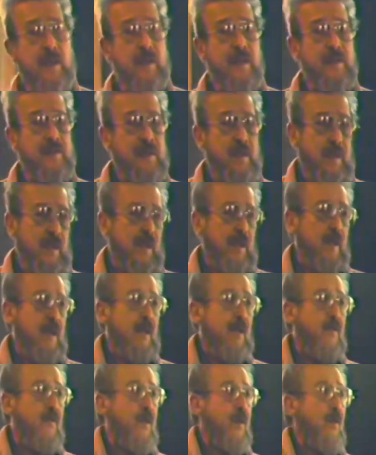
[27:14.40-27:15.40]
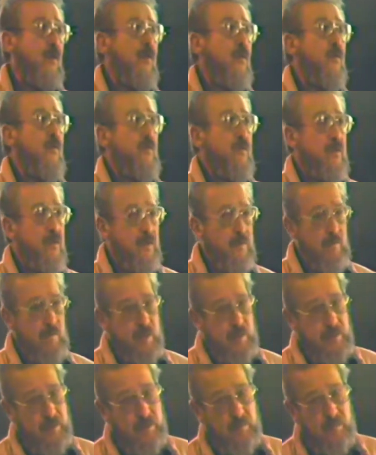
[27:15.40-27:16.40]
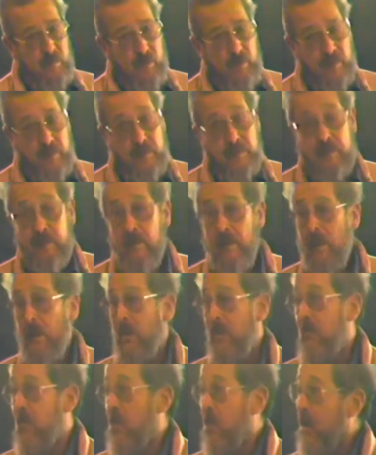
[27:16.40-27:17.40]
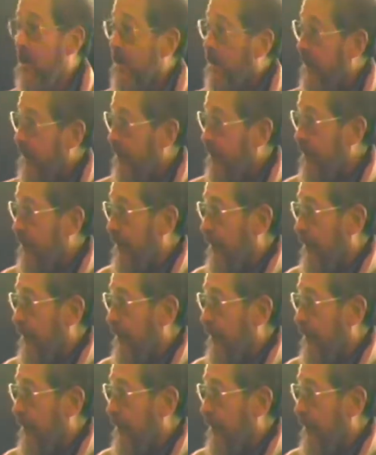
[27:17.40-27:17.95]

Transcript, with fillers: has their own responsibilities. Karl Morgan,